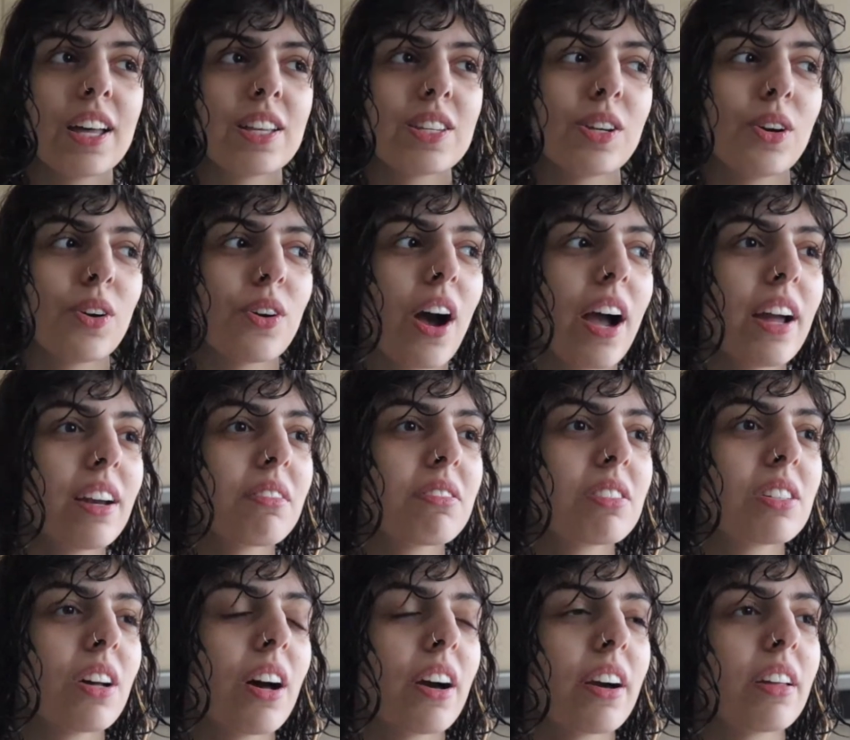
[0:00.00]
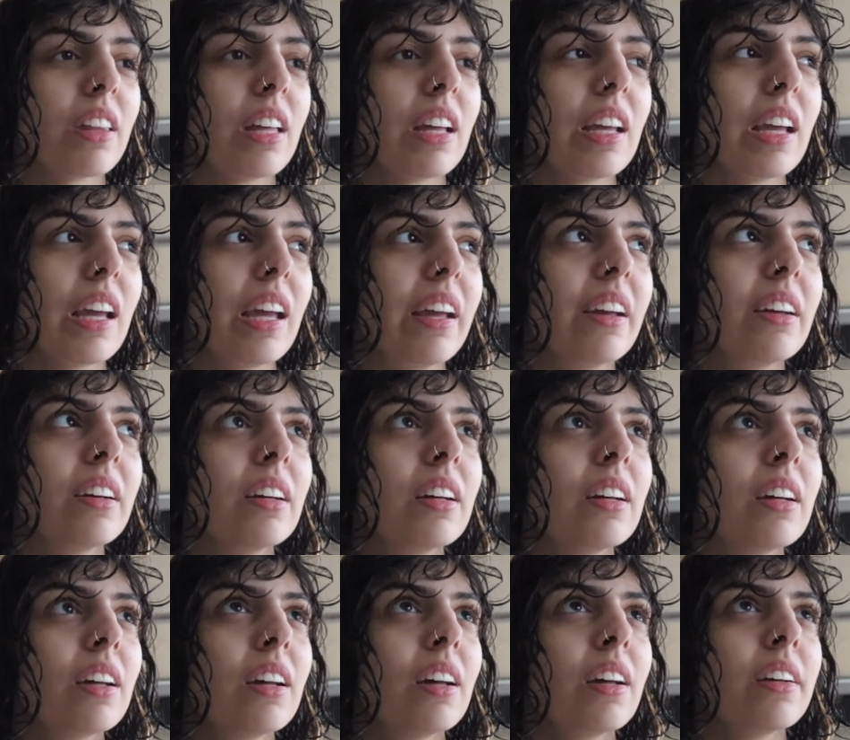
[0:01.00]
So you're kind of stuck thinking,
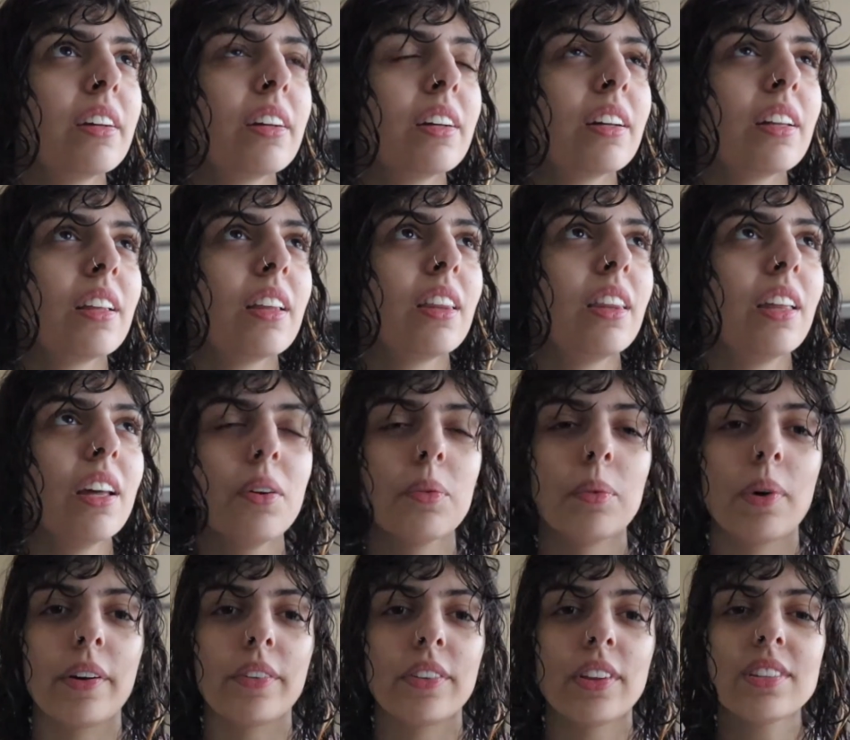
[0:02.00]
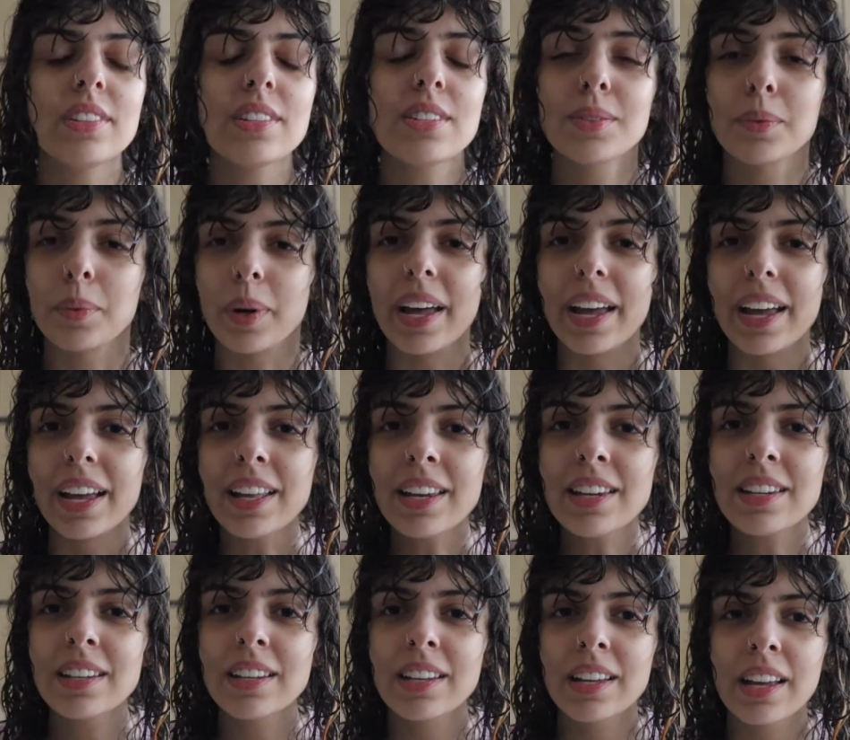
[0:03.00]
That, well, this is weird.
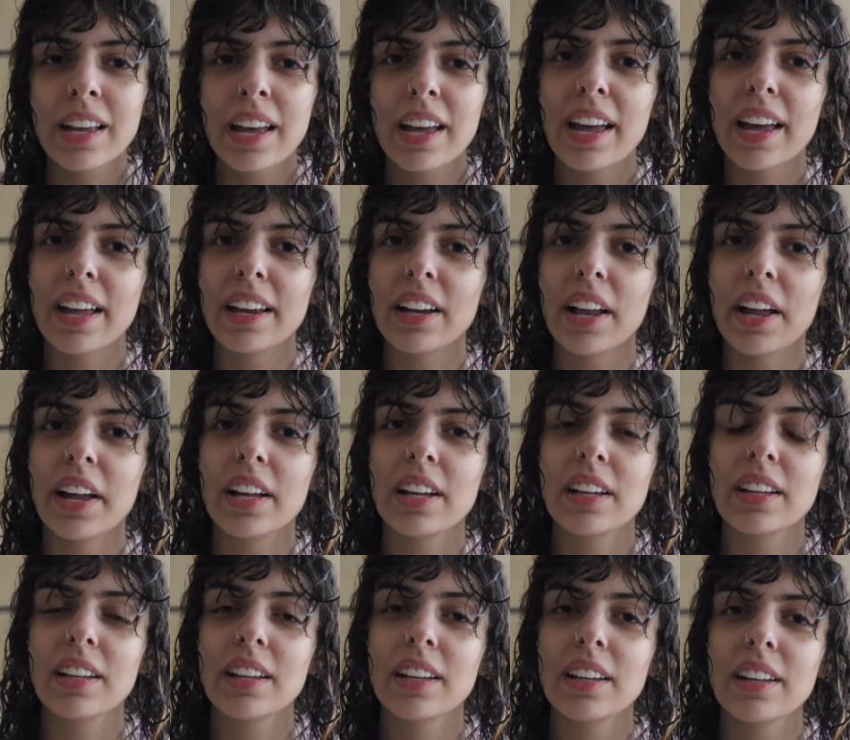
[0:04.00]
And like,